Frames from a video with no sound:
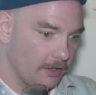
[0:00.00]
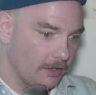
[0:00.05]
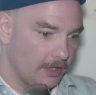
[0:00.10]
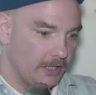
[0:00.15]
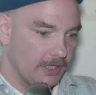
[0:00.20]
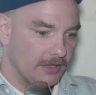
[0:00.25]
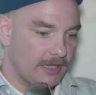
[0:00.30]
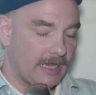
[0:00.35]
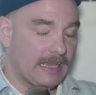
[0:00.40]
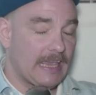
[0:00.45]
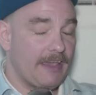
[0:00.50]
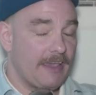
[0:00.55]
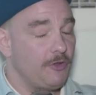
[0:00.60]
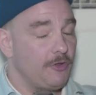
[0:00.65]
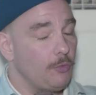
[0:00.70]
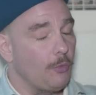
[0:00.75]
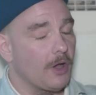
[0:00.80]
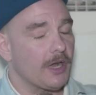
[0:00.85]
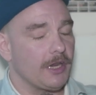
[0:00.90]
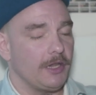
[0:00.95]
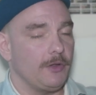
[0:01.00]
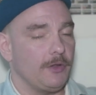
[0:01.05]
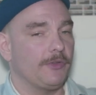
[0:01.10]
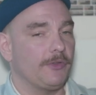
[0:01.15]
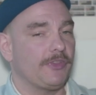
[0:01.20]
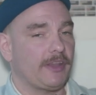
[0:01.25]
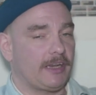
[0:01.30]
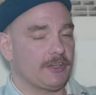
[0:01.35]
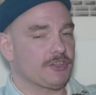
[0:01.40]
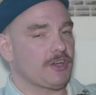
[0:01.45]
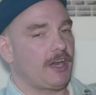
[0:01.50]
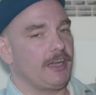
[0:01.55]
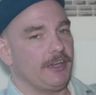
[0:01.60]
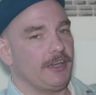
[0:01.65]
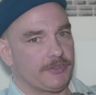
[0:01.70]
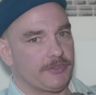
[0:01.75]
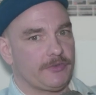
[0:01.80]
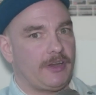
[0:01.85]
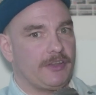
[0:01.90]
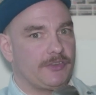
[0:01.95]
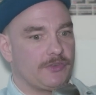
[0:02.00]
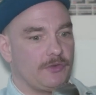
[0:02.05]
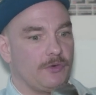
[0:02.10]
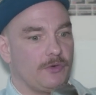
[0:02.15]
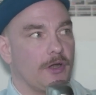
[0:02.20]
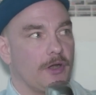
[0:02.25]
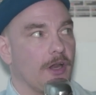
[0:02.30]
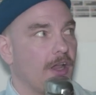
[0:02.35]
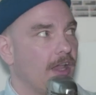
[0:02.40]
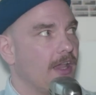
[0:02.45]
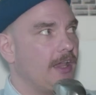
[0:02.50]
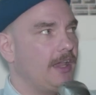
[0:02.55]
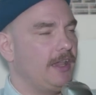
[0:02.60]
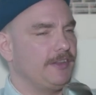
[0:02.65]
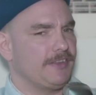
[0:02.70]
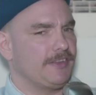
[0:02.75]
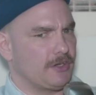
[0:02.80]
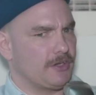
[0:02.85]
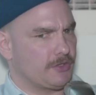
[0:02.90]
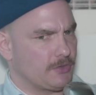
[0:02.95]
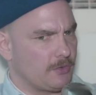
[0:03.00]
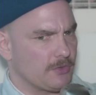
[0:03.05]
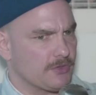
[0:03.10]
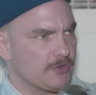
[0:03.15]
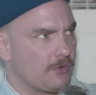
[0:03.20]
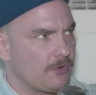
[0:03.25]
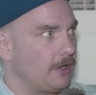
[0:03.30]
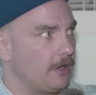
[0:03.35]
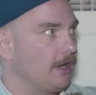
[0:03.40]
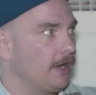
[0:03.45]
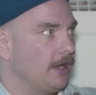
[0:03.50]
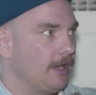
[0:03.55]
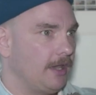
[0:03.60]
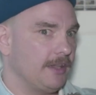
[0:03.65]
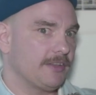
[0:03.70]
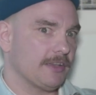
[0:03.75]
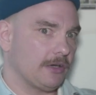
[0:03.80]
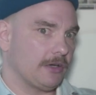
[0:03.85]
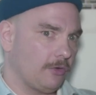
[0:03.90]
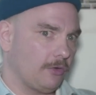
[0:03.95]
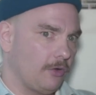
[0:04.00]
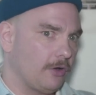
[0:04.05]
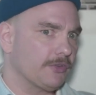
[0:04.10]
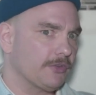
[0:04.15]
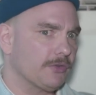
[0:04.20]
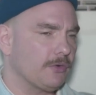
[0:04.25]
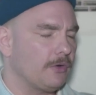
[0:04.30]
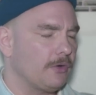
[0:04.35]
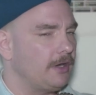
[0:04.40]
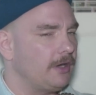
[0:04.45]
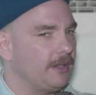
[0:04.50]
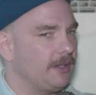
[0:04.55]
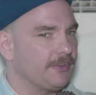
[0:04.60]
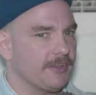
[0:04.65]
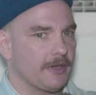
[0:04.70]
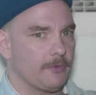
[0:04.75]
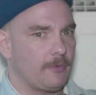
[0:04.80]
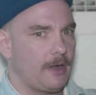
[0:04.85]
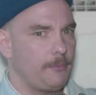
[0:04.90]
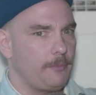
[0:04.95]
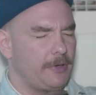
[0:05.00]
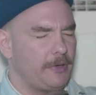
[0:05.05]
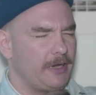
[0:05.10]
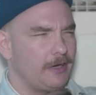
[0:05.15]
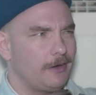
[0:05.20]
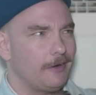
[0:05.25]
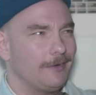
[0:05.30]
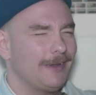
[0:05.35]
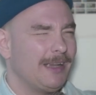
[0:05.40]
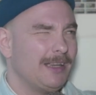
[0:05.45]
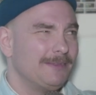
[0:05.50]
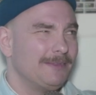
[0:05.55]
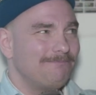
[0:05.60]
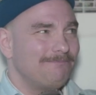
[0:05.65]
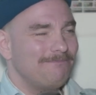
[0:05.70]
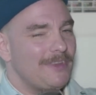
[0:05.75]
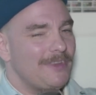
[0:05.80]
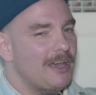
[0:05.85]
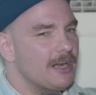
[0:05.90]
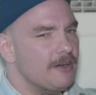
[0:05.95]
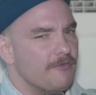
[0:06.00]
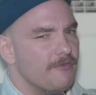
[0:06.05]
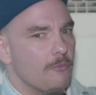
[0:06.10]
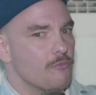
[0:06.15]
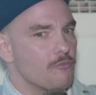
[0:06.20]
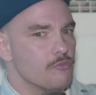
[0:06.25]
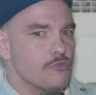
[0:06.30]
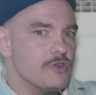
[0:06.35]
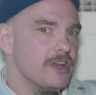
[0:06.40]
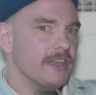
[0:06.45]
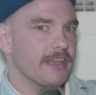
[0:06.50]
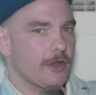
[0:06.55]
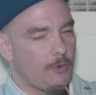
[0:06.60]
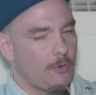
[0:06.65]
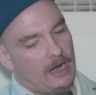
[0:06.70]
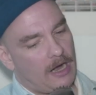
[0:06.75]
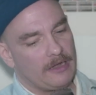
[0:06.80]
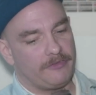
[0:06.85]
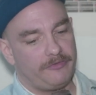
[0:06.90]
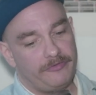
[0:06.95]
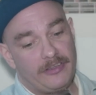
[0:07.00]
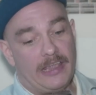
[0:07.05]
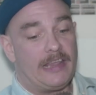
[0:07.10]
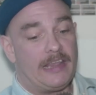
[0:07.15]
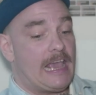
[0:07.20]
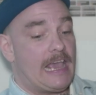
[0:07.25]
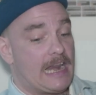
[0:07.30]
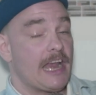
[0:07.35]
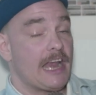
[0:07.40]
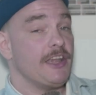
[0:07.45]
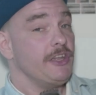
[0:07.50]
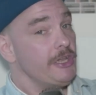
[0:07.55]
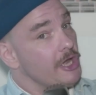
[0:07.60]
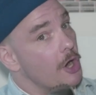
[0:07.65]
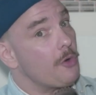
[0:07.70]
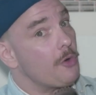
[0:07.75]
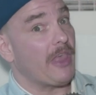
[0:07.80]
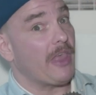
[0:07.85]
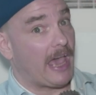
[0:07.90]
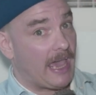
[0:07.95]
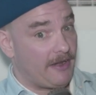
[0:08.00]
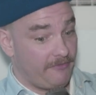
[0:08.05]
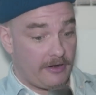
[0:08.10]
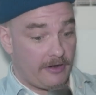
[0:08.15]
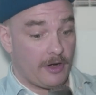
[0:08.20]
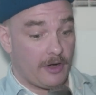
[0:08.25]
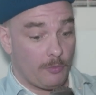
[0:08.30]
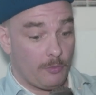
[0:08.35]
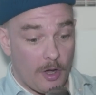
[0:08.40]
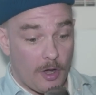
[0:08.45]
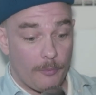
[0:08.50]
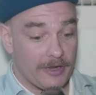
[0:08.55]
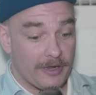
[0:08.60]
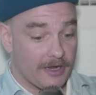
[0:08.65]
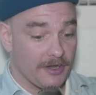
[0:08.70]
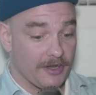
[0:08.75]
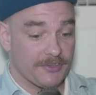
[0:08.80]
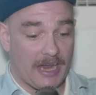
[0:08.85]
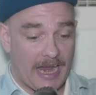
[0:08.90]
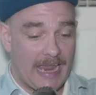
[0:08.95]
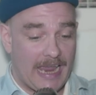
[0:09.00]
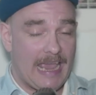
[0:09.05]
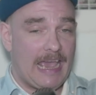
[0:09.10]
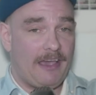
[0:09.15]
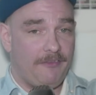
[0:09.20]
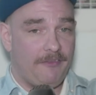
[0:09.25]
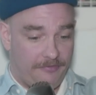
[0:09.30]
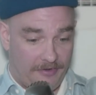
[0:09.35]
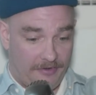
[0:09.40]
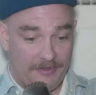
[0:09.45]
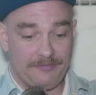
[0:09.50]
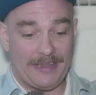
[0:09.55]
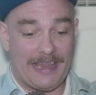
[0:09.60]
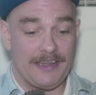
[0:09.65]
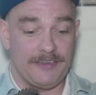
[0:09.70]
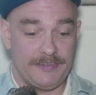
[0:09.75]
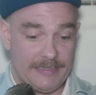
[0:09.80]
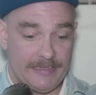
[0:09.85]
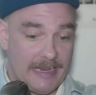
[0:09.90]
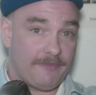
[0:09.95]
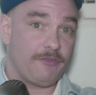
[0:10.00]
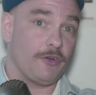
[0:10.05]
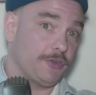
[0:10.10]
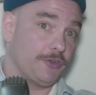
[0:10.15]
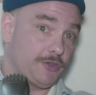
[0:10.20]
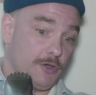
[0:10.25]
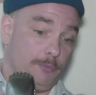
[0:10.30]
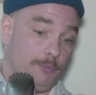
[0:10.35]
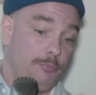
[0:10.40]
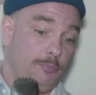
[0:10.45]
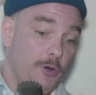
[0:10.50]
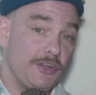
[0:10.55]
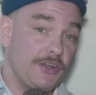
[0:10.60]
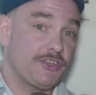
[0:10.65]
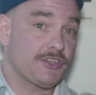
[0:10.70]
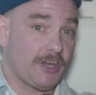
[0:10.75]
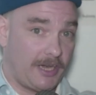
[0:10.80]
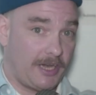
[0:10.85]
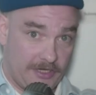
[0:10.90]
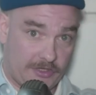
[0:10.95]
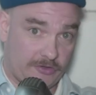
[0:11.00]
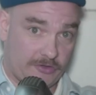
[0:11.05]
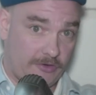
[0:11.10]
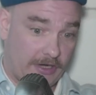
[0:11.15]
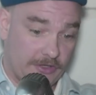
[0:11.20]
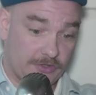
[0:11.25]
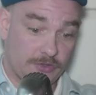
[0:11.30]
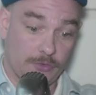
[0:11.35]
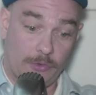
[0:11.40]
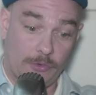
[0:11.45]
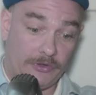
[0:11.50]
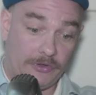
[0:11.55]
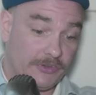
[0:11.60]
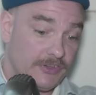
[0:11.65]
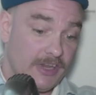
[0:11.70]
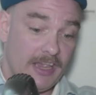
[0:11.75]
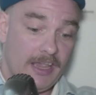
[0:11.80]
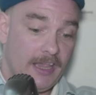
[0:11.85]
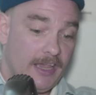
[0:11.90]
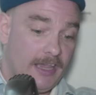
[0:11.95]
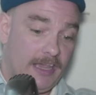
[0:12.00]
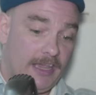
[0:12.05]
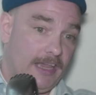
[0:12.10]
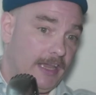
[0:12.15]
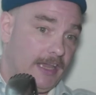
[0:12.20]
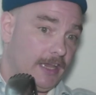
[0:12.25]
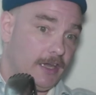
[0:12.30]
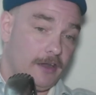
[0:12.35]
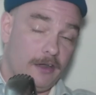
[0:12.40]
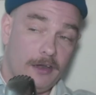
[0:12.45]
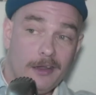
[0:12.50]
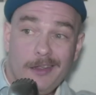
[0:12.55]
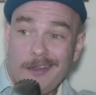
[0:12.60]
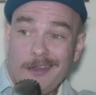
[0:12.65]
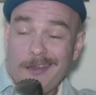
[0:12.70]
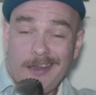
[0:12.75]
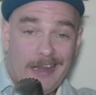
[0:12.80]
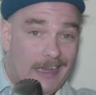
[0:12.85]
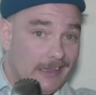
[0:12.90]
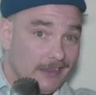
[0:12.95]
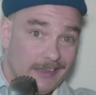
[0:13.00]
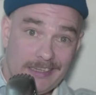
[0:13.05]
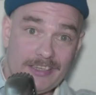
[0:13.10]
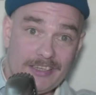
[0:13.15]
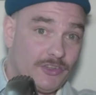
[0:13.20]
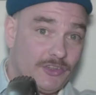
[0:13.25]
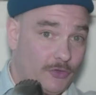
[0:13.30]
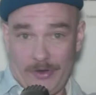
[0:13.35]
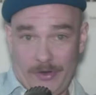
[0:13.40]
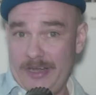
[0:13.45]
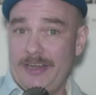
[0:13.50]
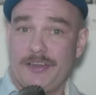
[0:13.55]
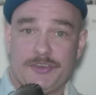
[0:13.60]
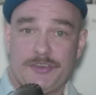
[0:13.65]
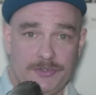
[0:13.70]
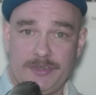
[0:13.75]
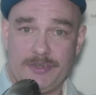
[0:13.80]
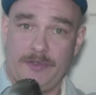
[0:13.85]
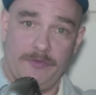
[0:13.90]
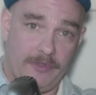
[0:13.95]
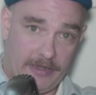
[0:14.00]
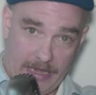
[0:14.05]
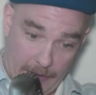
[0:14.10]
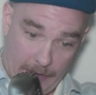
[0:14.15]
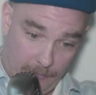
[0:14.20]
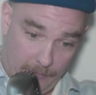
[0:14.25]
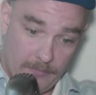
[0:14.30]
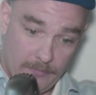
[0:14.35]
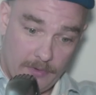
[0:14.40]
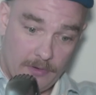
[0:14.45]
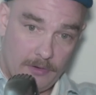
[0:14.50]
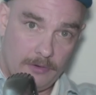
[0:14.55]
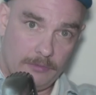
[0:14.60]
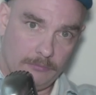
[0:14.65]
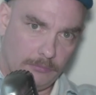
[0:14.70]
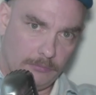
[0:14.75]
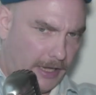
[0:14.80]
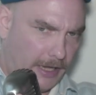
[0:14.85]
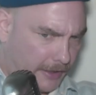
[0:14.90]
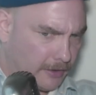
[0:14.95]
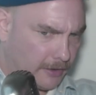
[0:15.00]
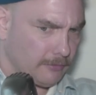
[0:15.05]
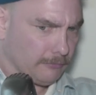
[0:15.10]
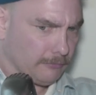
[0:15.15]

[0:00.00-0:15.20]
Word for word: like if you want to use like a Chinese straight sword, is that a short sword? Is that a long sword? Is that a rapier? None of them really quite fit, and I know that very well because I have endeavored to put Chinese straight swords in at least three editions of the game. Like